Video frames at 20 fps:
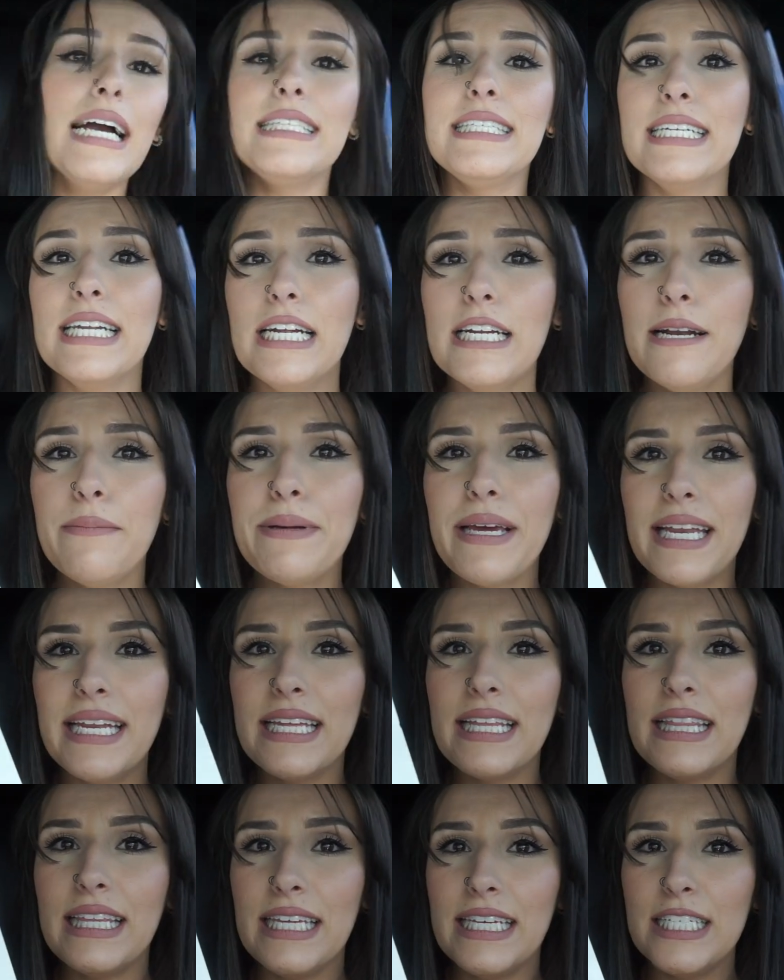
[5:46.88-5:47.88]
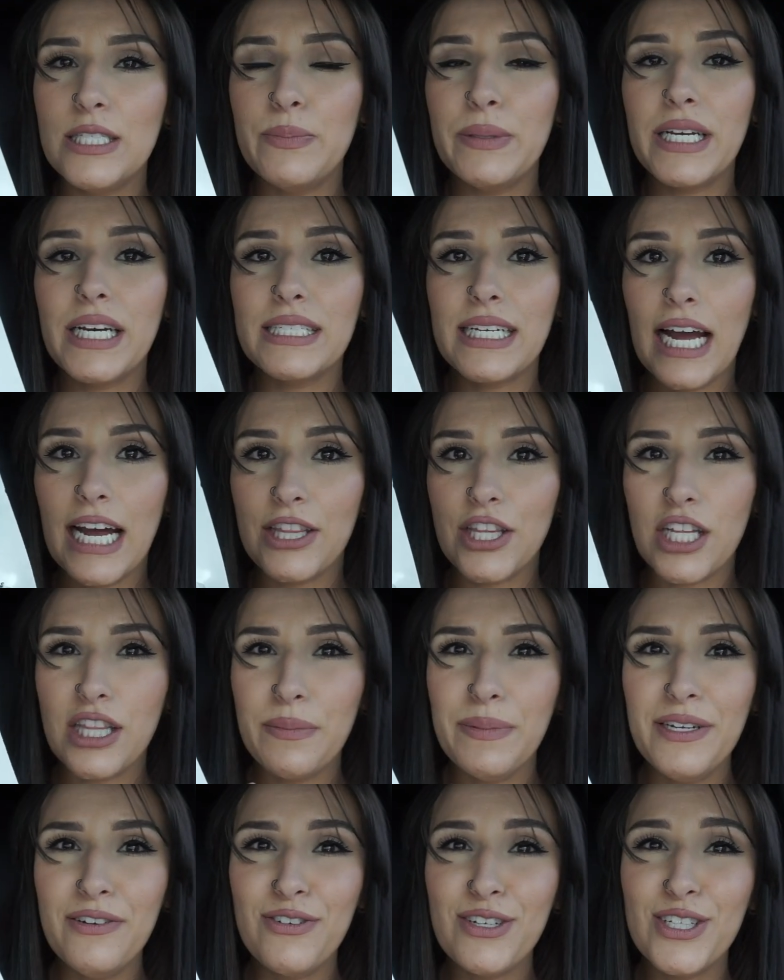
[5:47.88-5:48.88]
I did end up getting these because I thought they'd
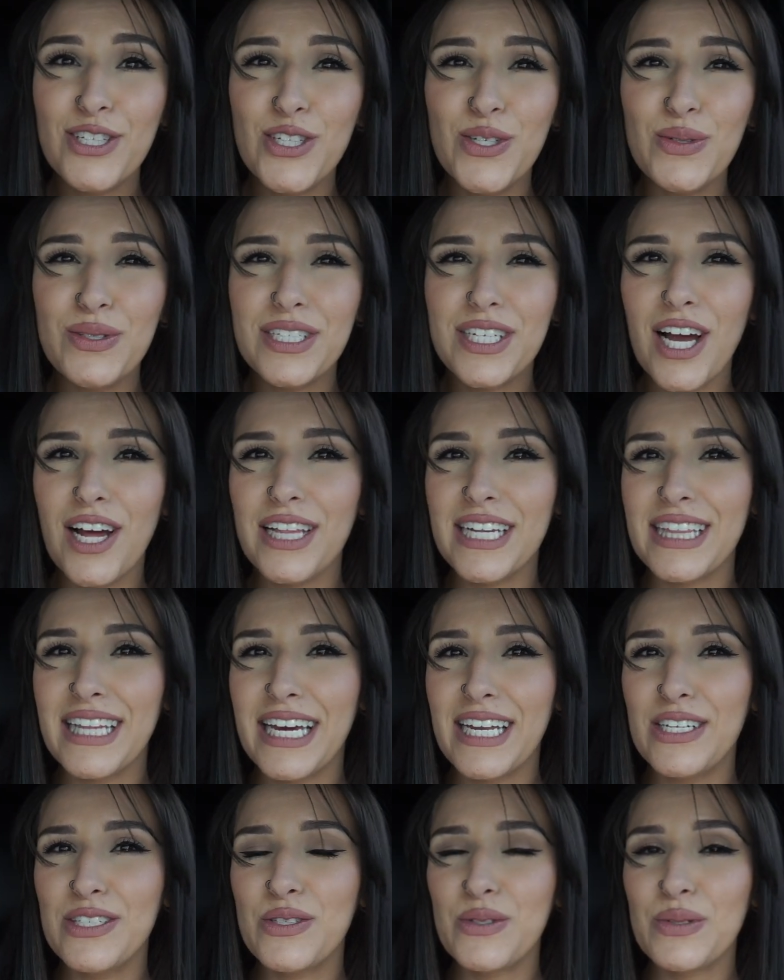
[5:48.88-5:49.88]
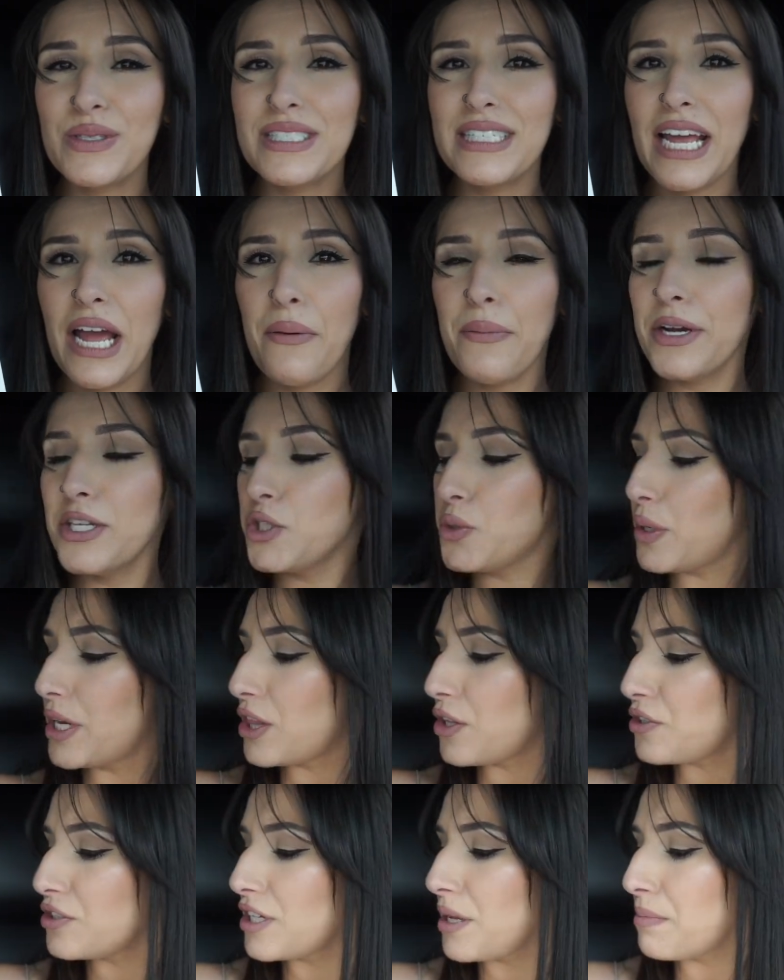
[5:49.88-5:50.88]
be really cute to cut like Landon's little sandwich
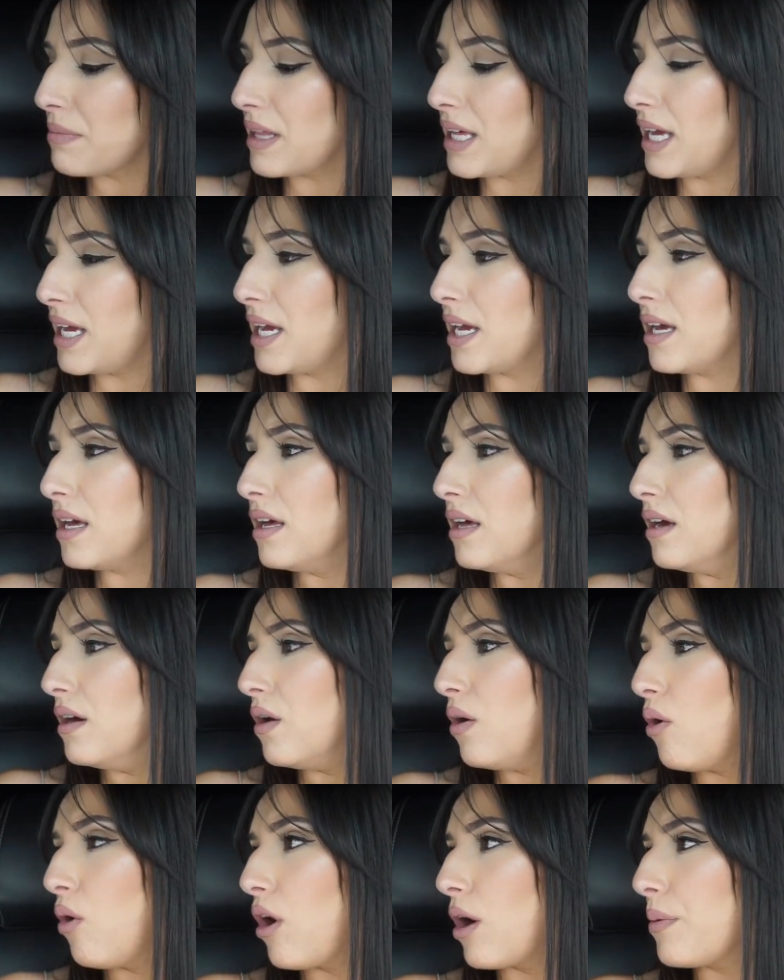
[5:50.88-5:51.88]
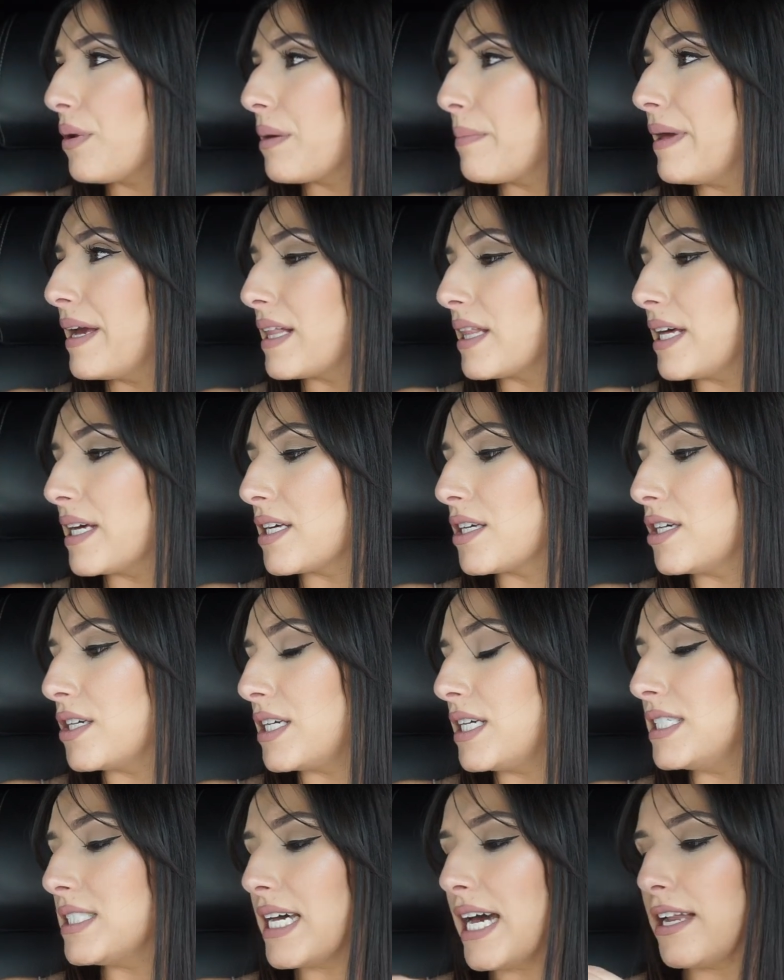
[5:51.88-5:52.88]
with or something, or we can make like
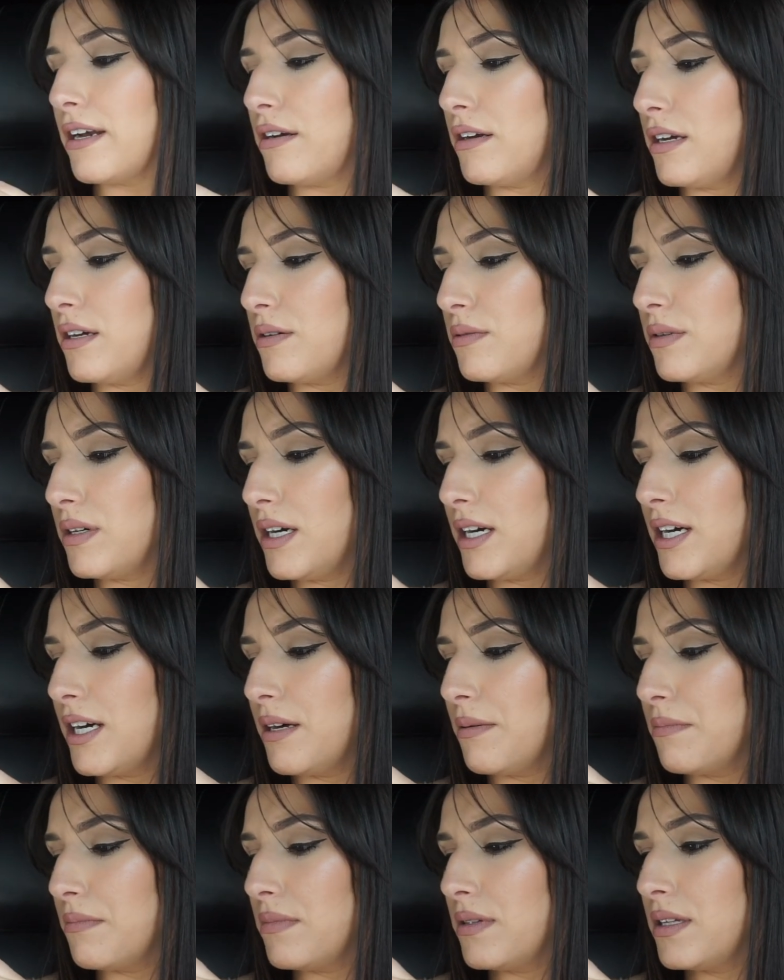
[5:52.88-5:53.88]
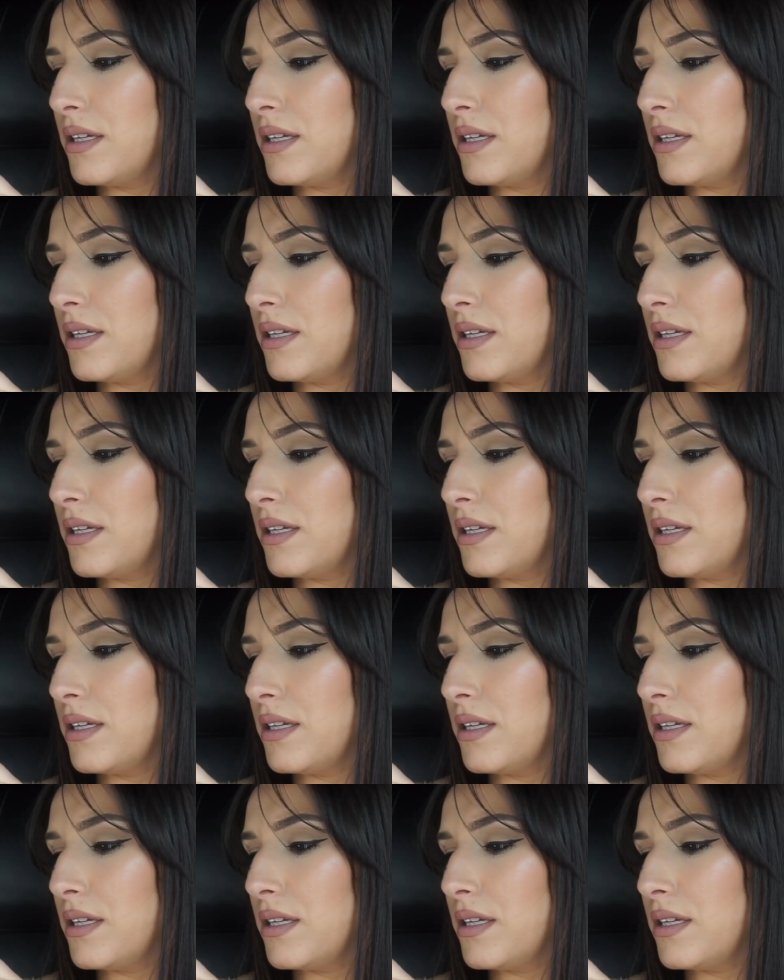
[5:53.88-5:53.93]
cookies, I don't know.